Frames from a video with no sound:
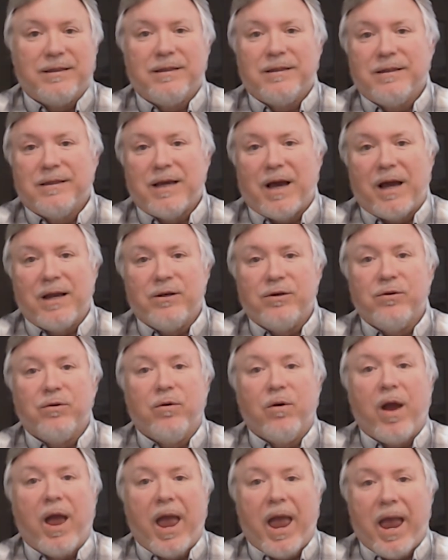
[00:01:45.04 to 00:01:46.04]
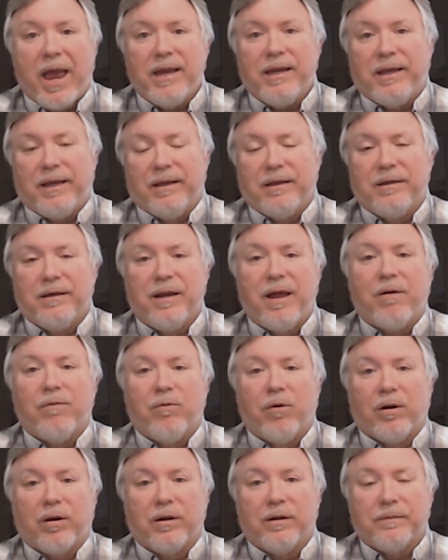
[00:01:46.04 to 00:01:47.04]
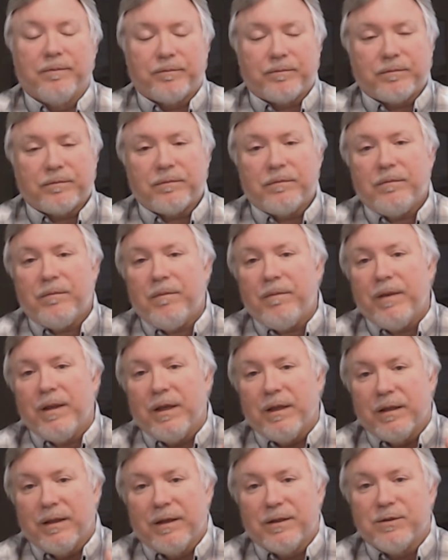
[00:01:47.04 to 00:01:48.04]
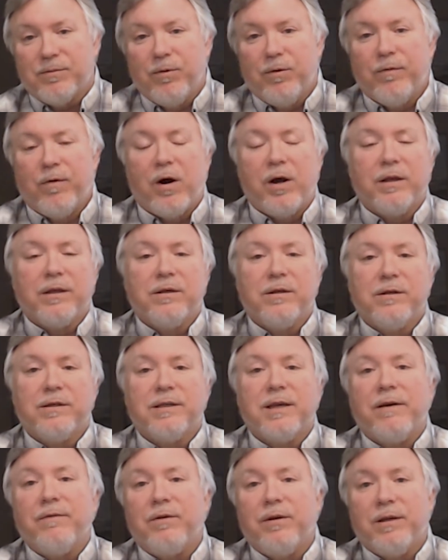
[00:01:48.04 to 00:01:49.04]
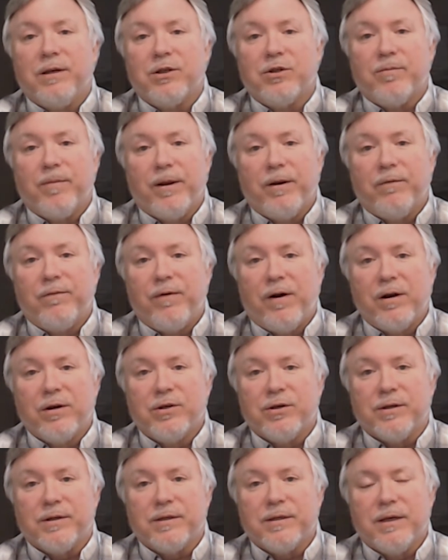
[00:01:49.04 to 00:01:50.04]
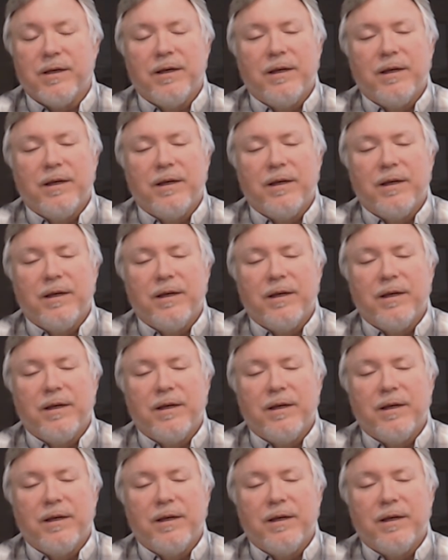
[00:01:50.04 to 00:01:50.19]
tied to any network. Let's move on to safety instrumented functions.